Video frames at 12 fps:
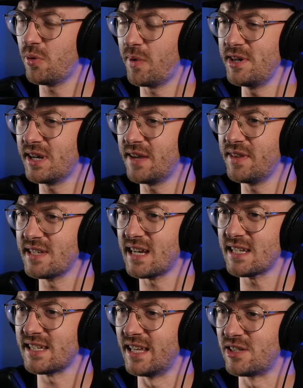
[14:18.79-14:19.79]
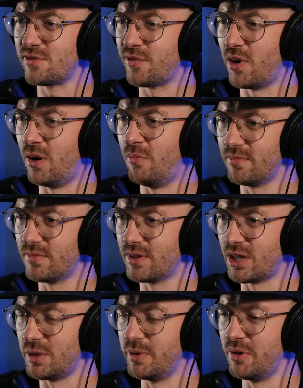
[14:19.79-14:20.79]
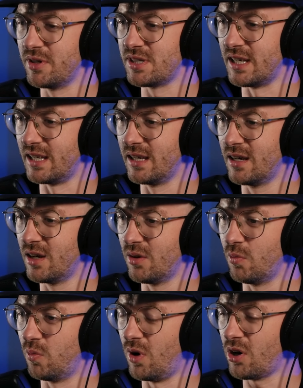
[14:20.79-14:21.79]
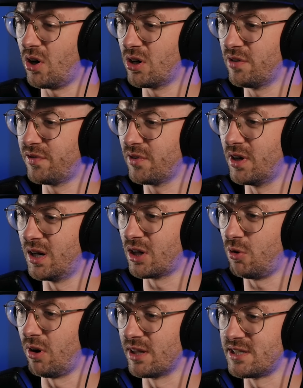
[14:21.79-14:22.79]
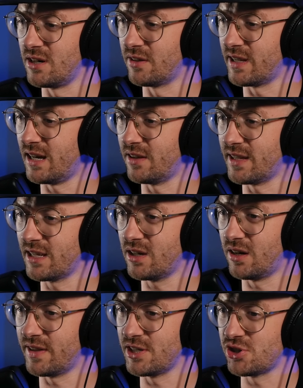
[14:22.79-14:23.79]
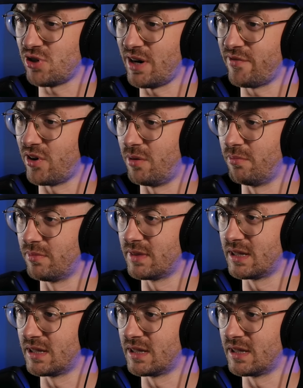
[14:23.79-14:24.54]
you get these assets from the community, what kind of quality are they? Are they straight from the